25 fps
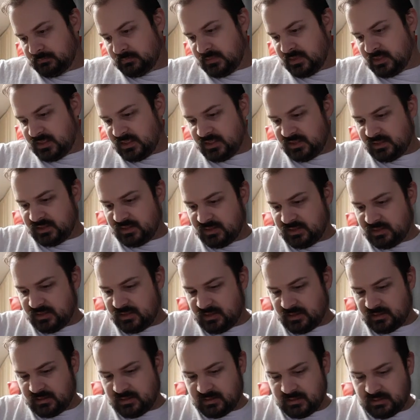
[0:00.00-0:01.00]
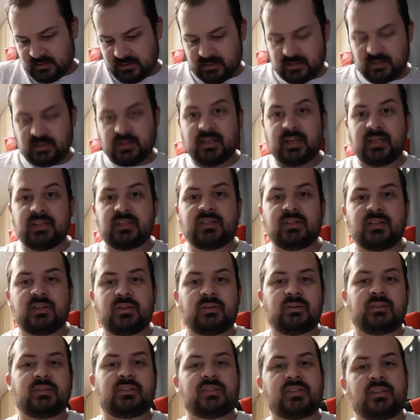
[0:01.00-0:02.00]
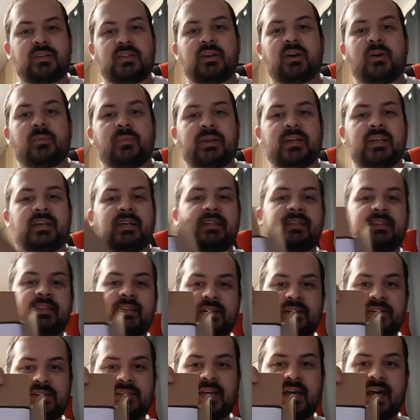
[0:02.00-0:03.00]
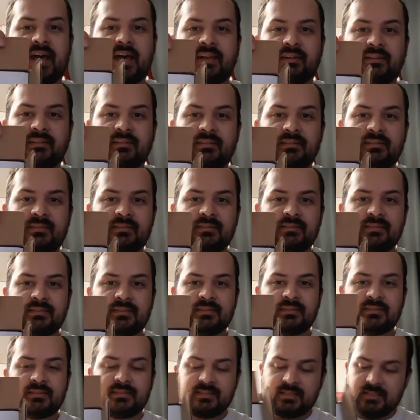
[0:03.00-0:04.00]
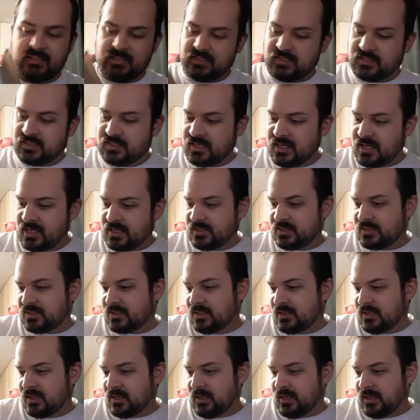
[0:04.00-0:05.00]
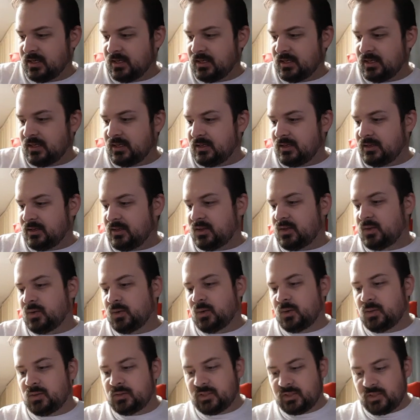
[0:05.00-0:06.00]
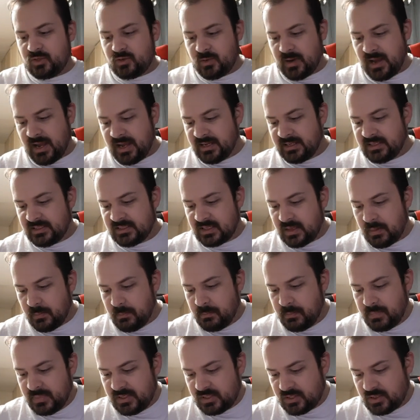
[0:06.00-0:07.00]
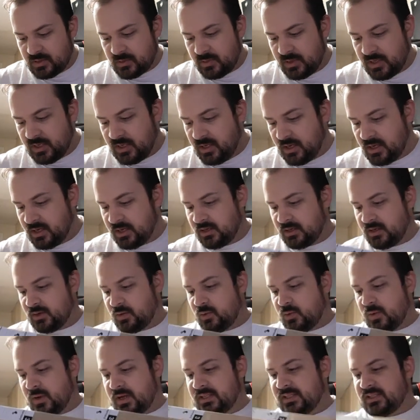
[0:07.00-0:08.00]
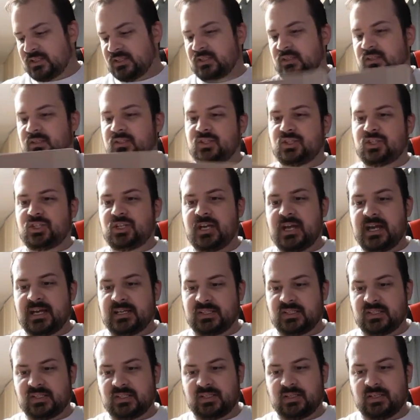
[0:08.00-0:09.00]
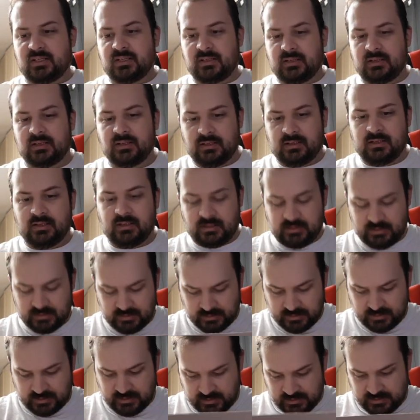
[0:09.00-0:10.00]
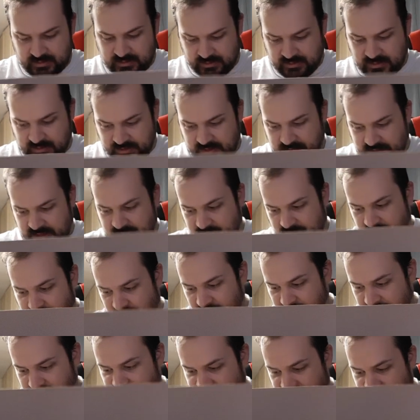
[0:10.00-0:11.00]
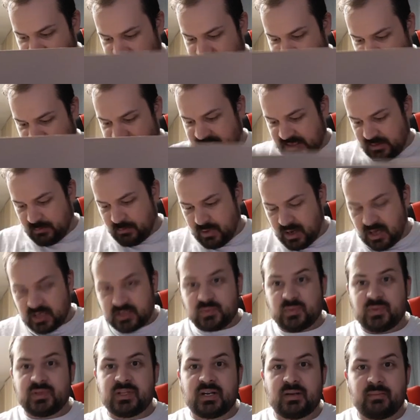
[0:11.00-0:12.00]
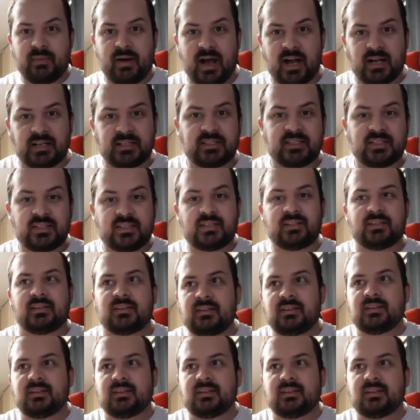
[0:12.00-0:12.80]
Is this stuck to? Okay, so you open it and there's that. It says Gold Dragon's Mystery Quest Chest. And it looks like it's a box within a box.